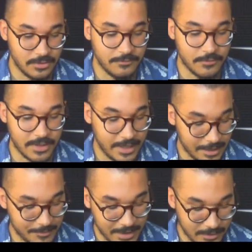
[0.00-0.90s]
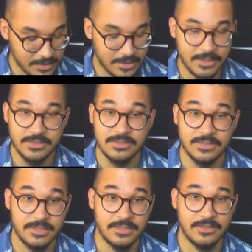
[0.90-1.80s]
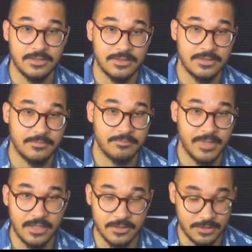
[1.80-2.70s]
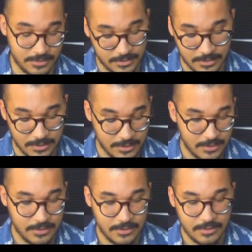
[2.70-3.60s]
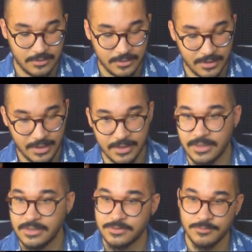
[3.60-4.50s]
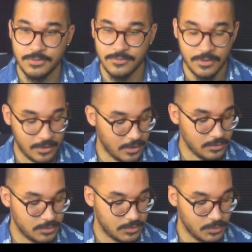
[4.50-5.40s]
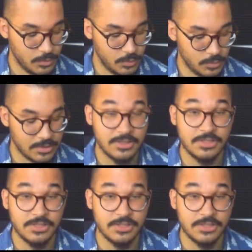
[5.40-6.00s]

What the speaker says: don't forget about his guild banner. Okay, let's move on to the